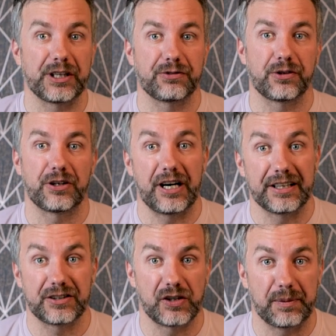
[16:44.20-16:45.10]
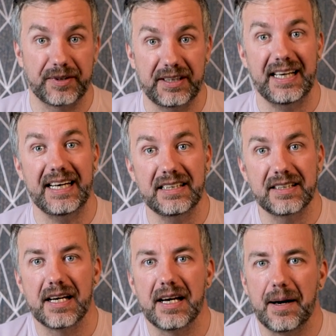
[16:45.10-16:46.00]
wait for it to
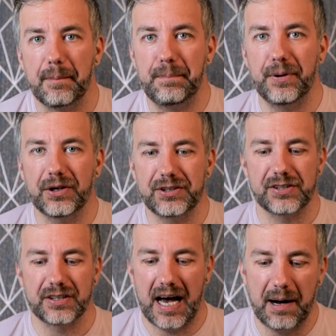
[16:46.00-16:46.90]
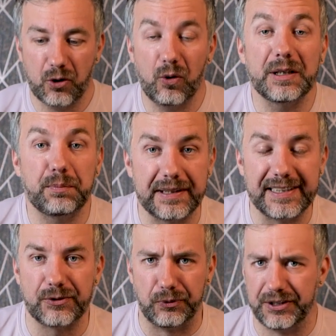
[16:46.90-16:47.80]
update. But I'm quite
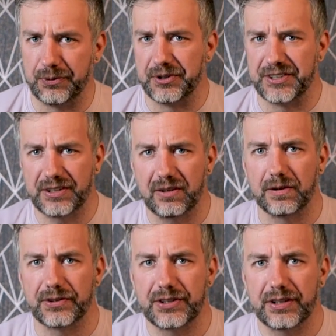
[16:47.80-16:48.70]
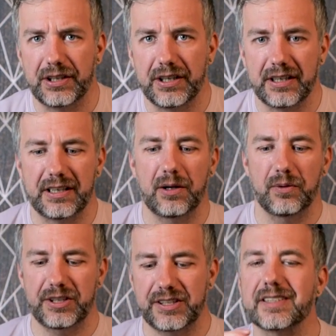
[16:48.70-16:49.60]
pleased with the result. Now,
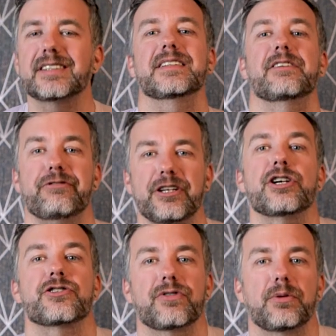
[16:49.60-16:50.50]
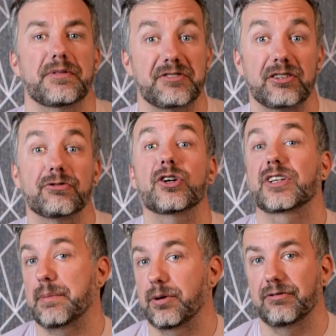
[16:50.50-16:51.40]
this isn't the finished form. I've still got a
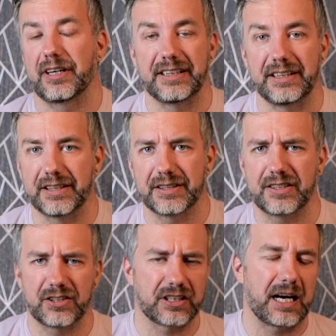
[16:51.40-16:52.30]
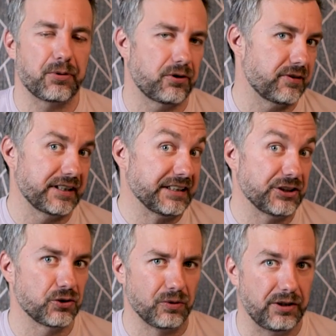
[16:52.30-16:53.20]
couple of ideas, a couple of I
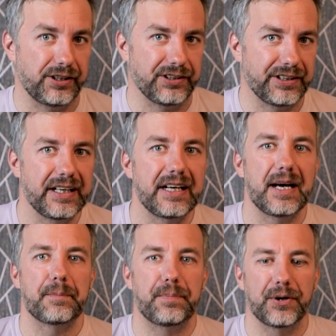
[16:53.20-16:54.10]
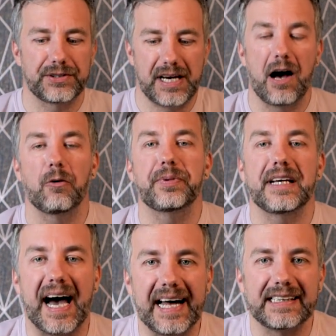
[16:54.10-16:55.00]
need to learn, but I'll
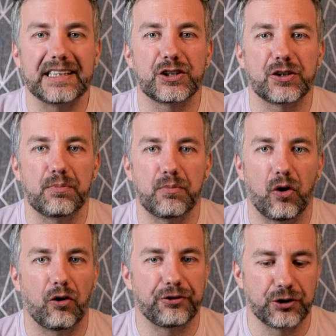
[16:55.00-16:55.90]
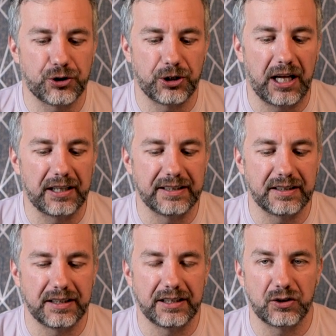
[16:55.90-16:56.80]
be adding some more
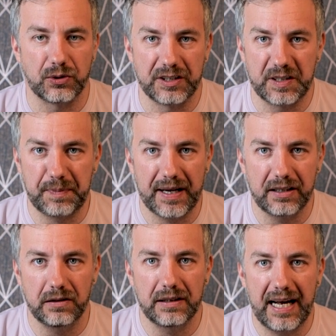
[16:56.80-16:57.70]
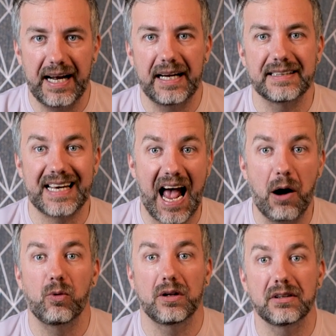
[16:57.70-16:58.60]
functionality to this panel and I
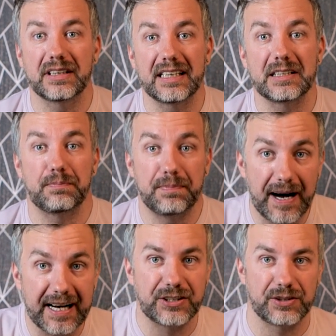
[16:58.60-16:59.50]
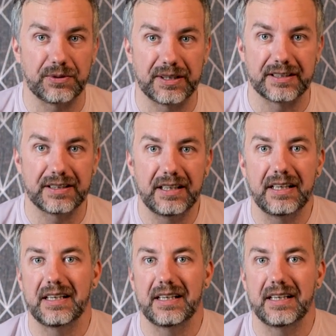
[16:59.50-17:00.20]
will get back to it.